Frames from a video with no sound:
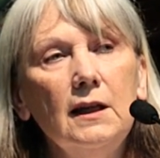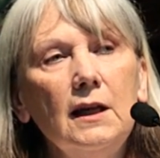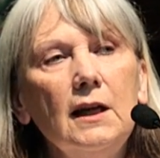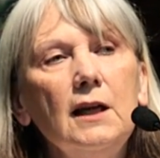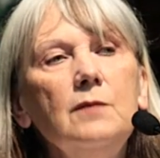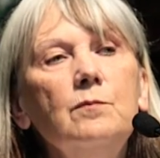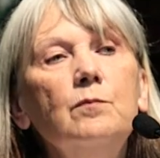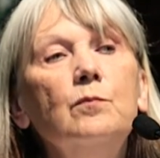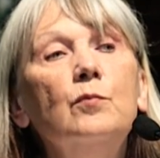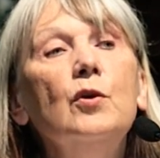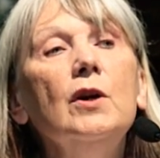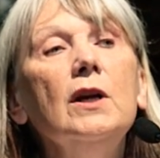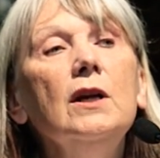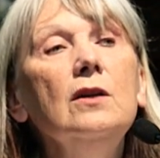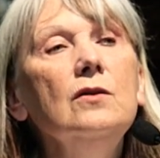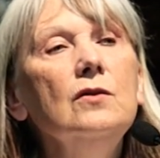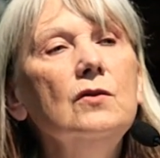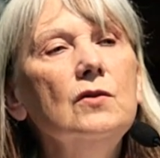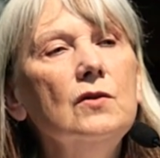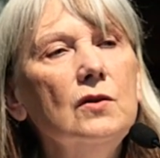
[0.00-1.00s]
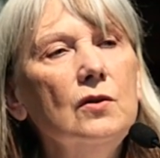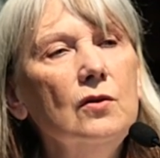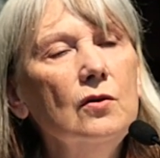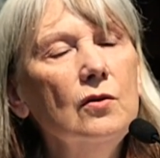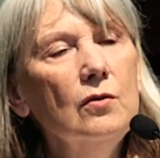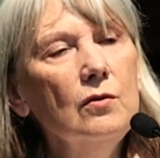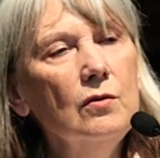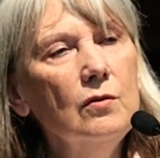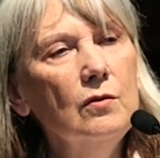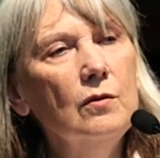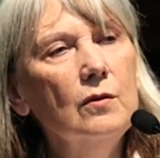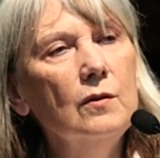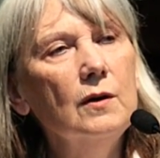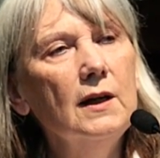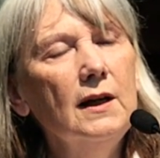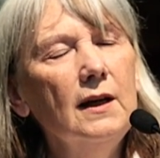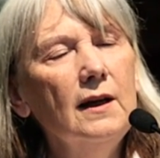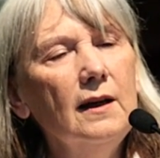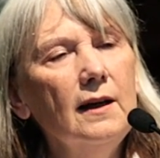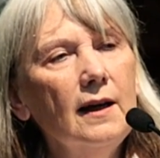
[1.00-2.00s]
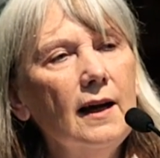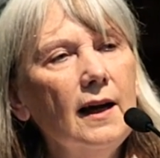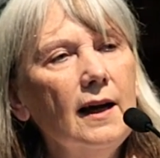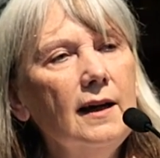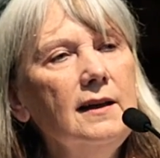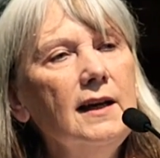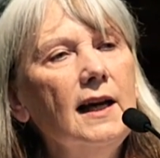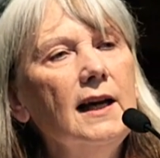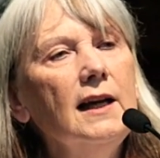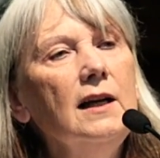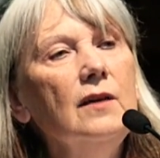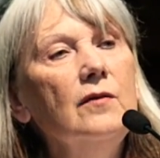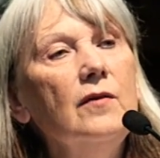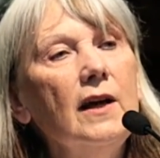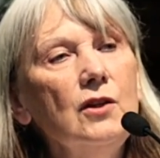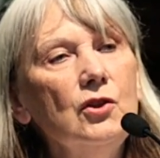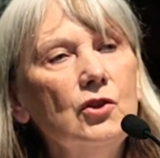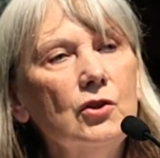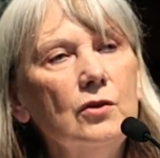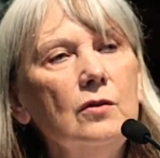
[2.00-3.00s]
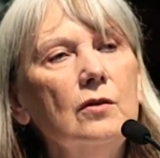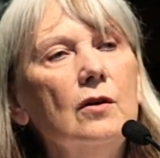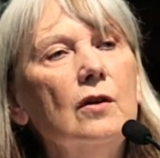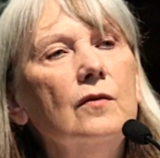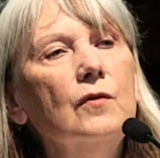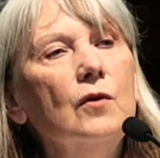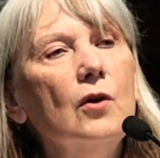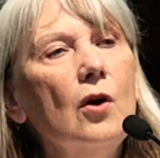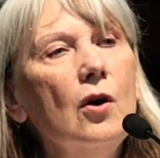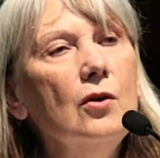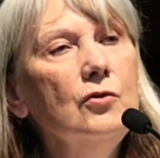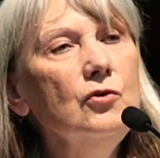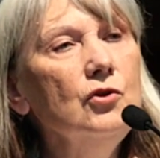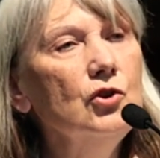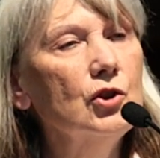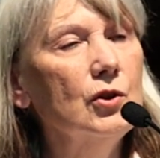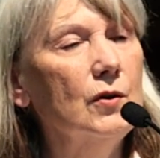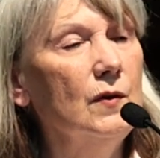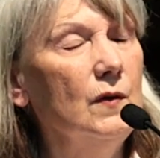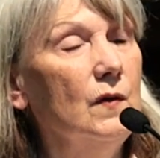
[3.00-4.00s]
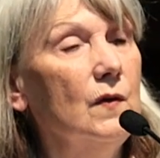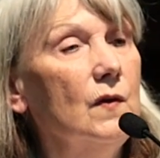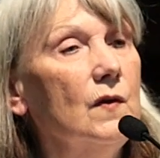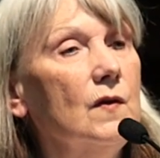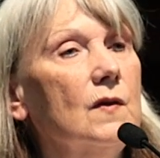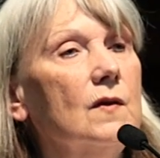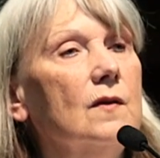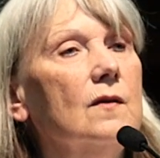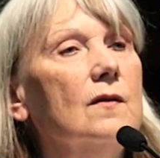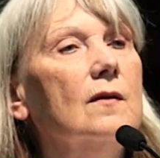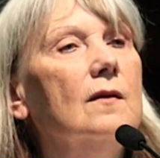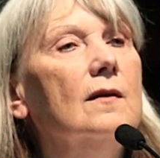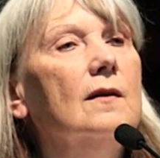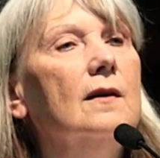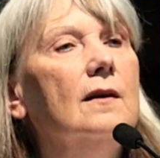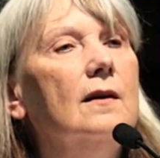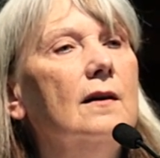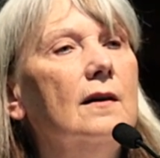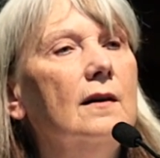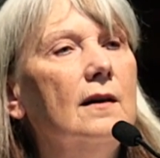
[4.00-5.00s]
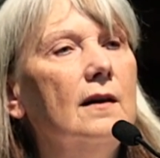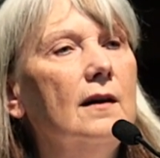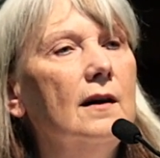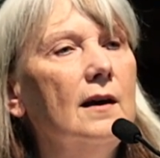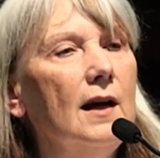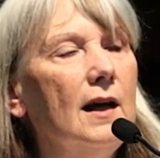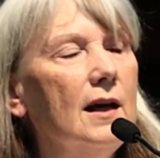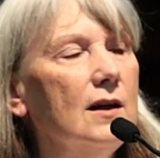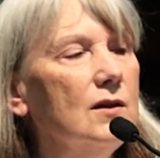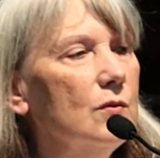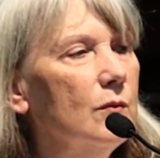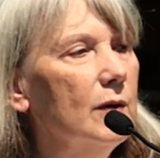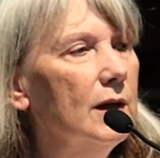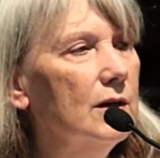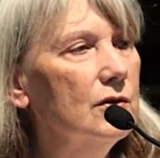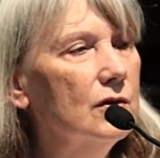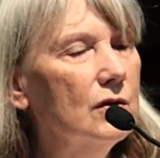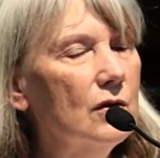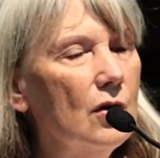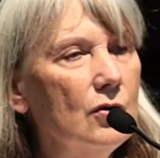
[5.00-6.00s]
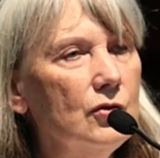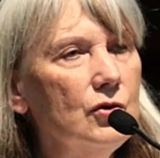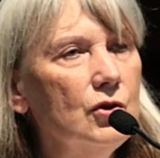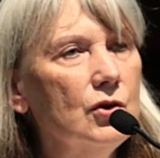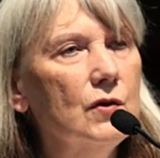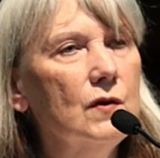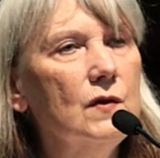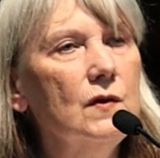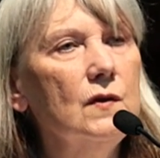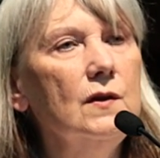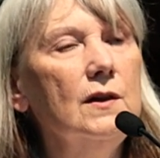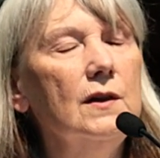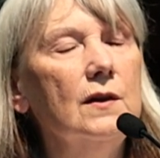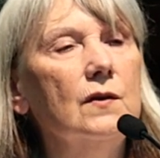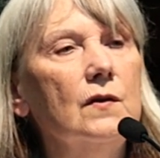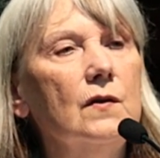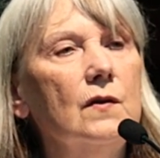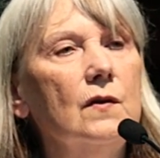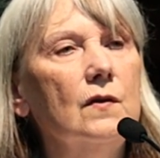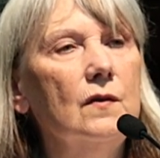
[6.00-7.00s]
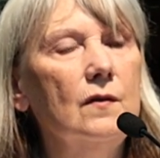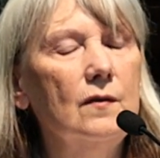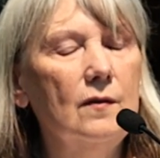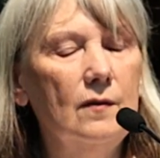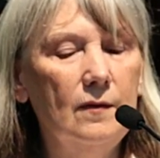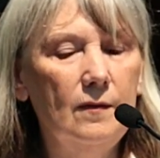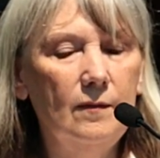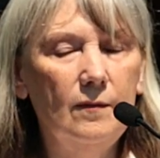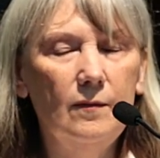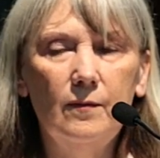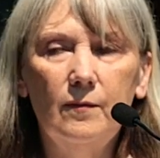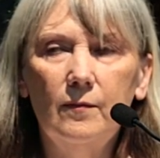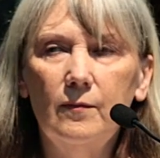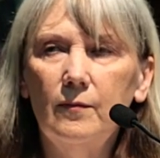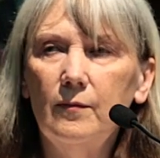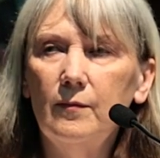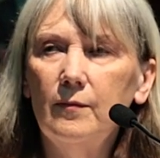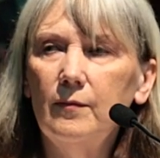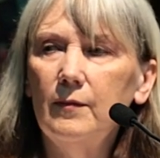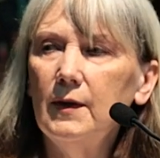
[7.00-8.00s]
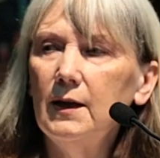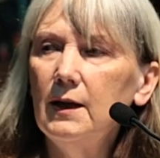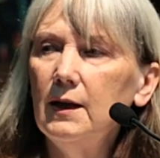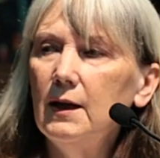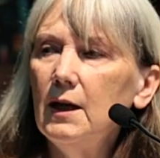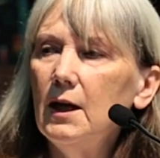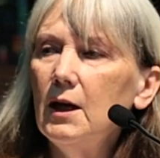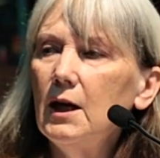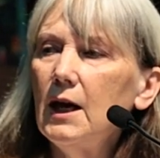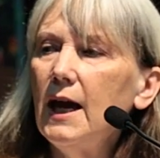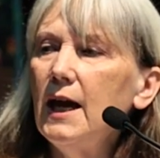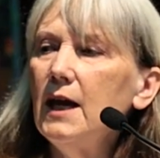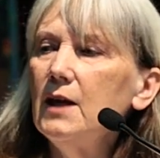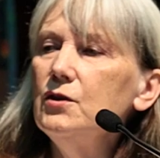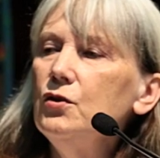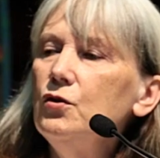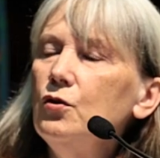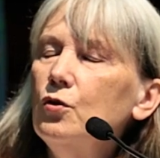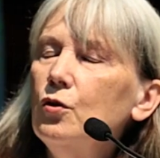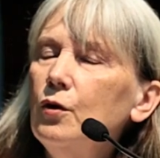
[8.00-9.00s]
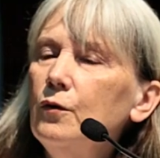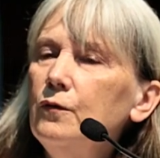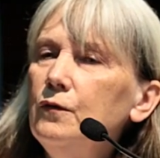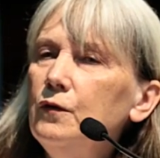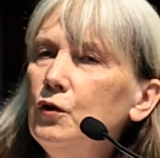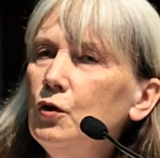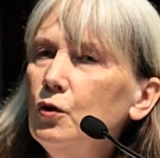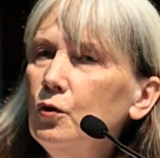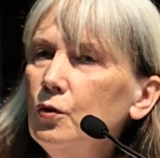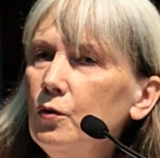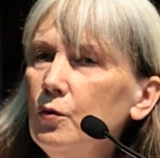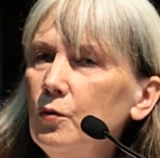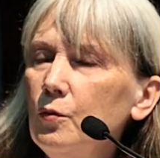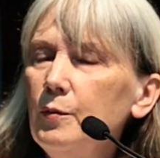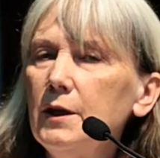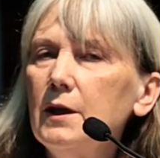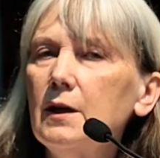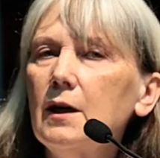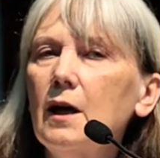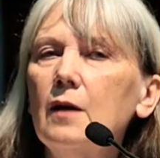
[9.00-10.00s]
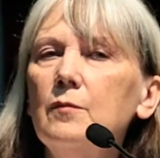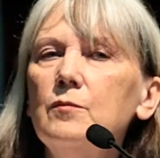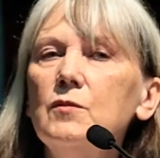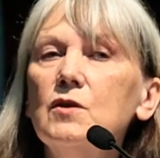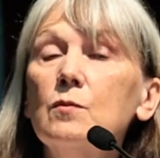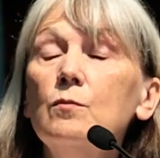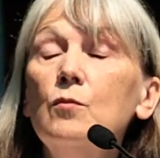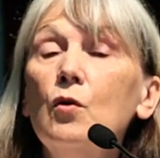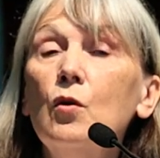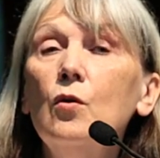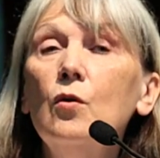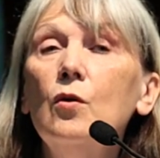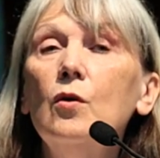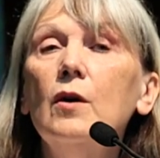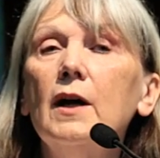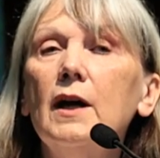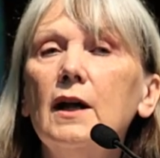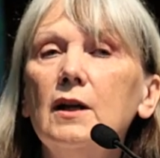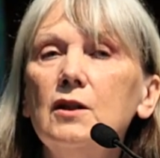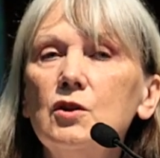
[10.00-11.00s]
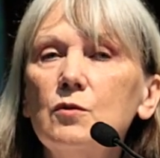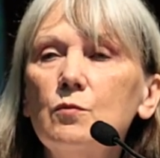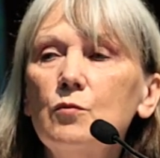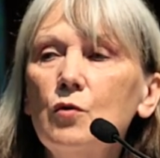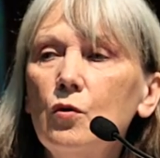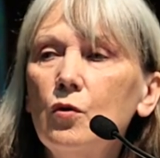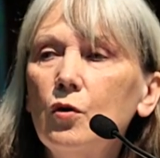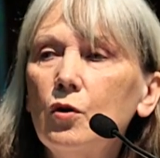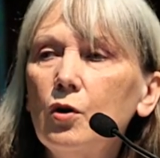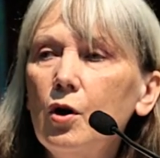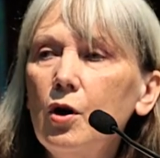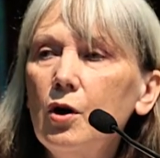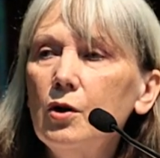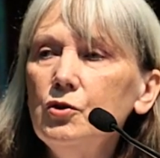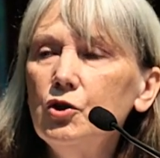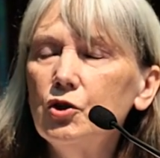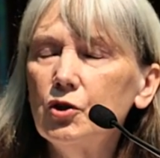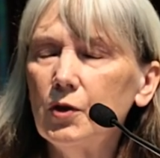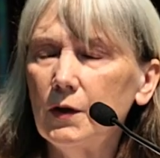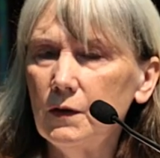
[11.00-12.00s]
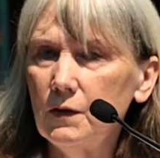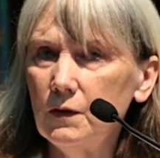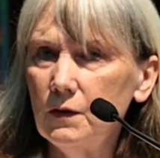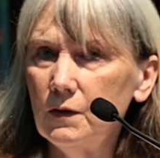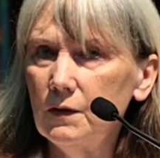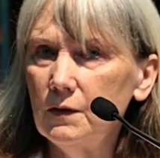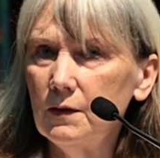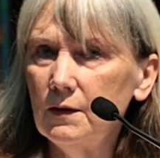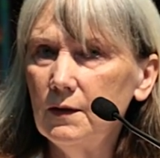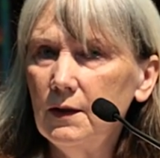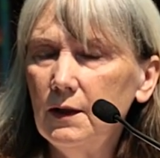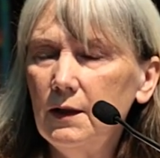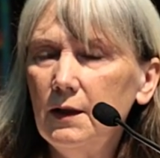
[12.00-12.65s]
It brings you an elevation of conscience as well as consciousness. As your view becomes more and more conscious,